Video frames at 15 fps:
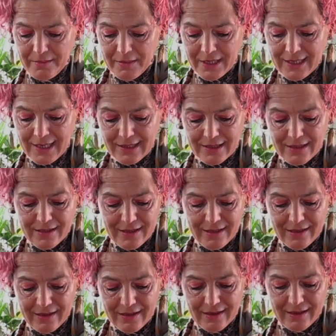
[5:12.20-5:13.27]
My
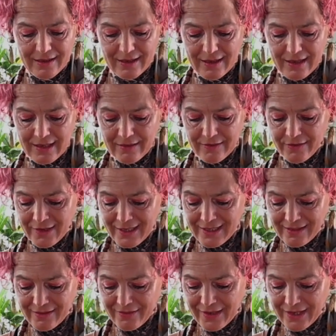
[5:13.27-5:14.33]
next and
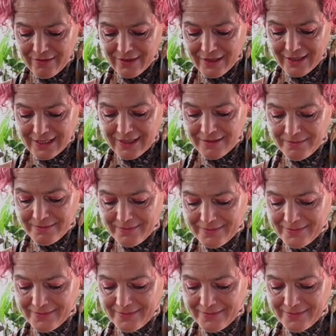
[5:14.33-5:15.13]
final favourite item